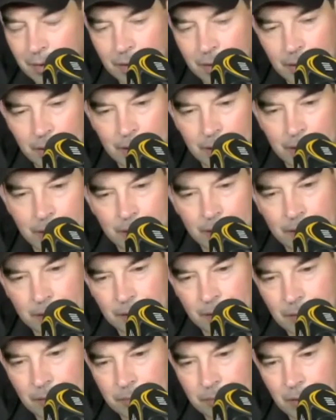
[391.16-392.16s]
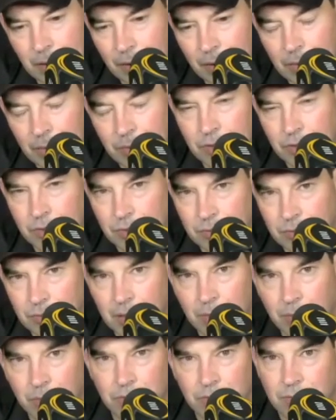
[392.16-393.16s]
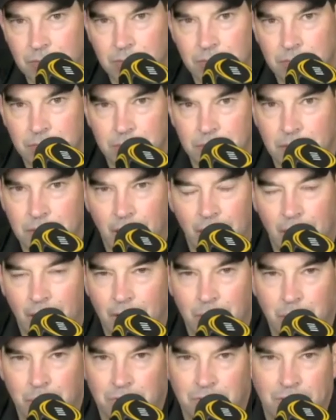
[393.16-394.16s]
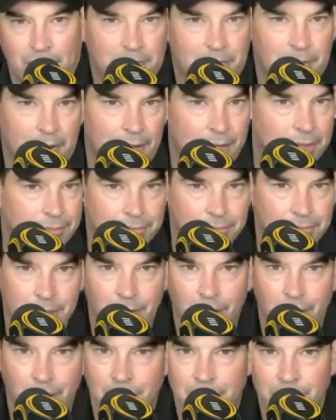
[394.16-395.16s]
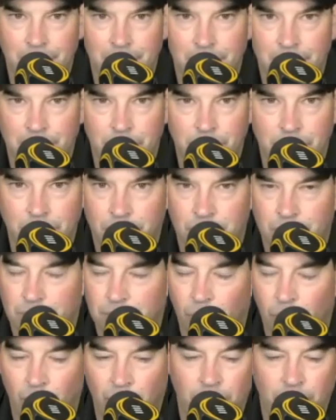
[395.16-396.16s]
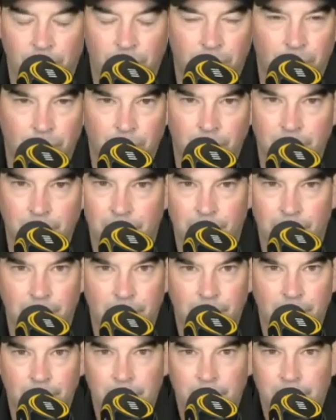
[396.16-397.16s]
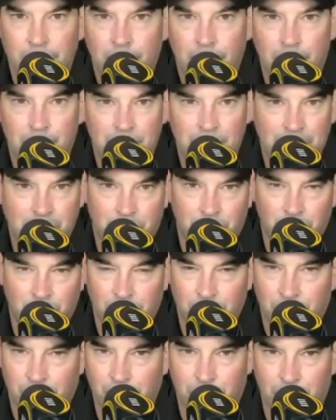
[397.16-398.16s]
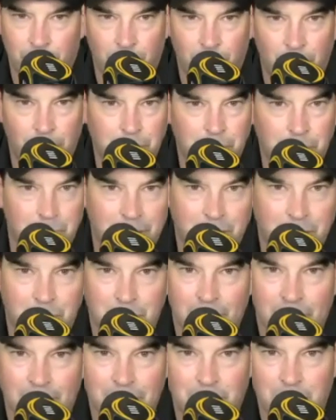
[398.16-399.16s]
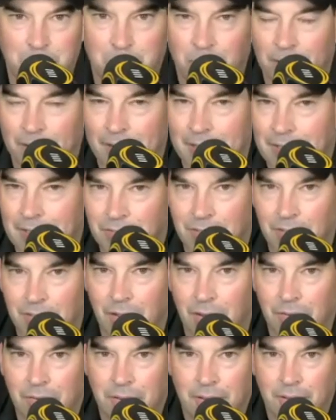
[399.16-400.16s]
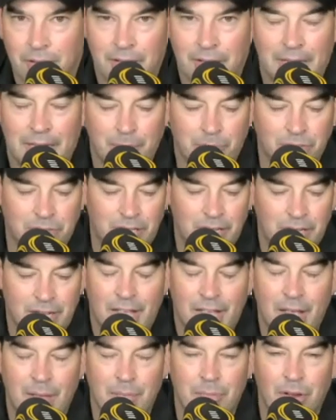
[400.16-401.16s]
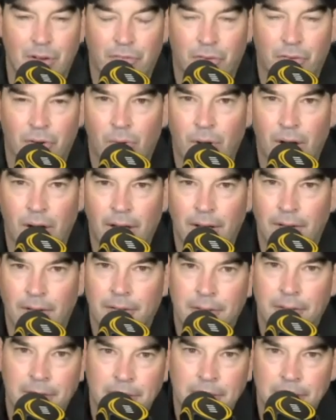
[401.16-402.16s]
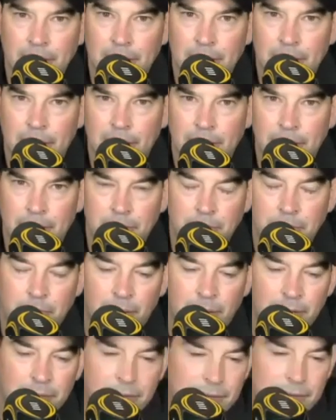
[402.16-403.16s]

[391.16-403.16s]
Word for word: and um, you know he was he was not 100 percent tonight. You know, he he was working through it and uh, made some really good throws, made some gutsy plays. You know, kept us in the game there for a while, uh, but